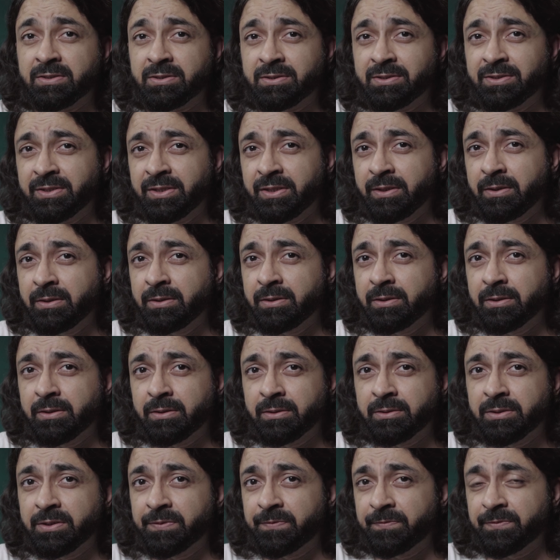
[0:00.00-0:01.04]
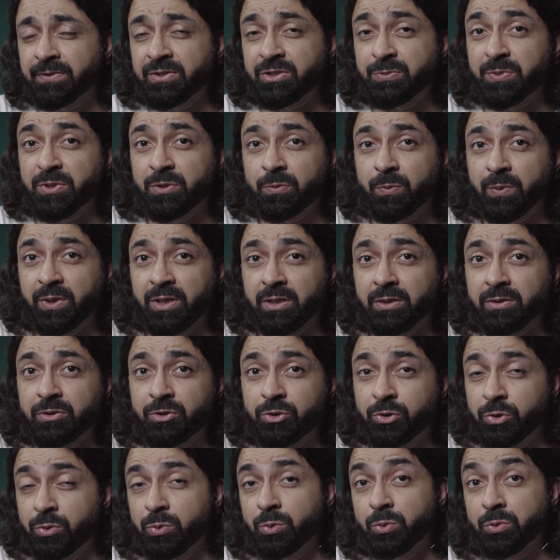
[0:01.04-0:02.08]
see the difference between
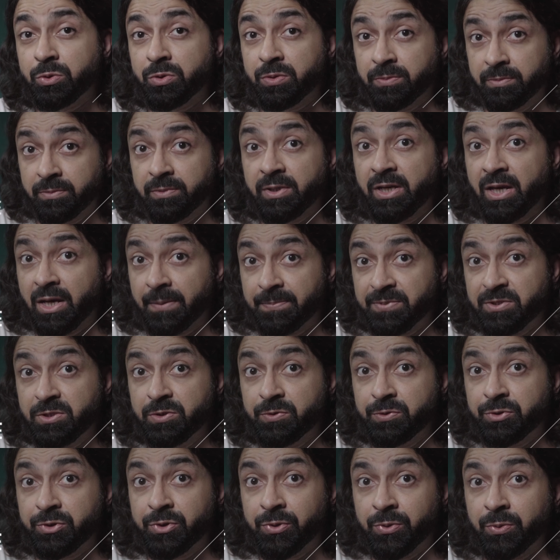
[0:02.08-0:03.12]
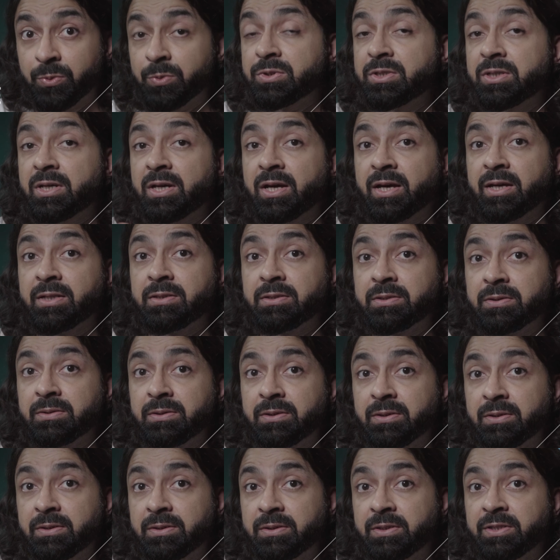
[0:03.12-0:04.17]
truth, the absolute truth, and
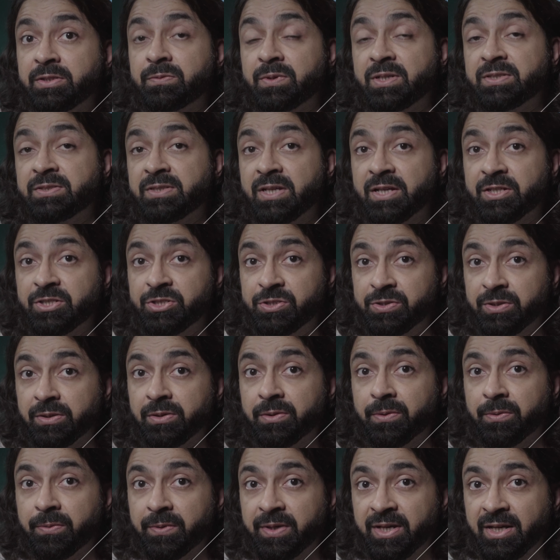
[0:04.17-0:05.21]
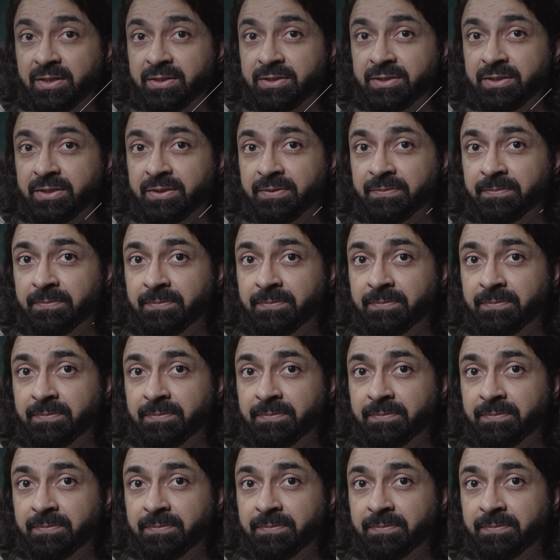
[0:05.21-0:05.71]
the transactional reality.